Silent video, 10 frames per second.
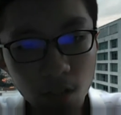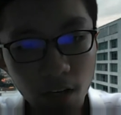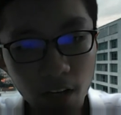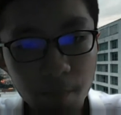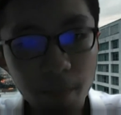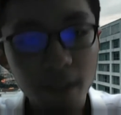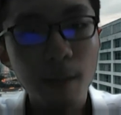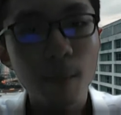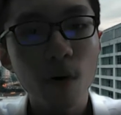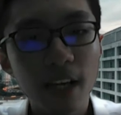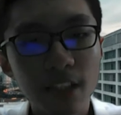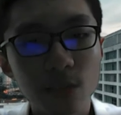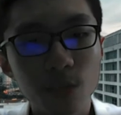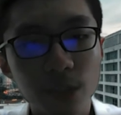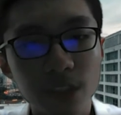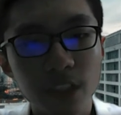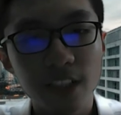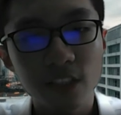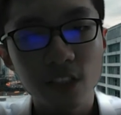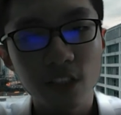and metabolites which can
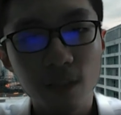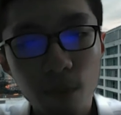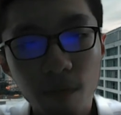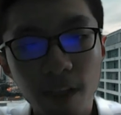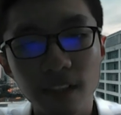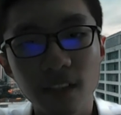stimulate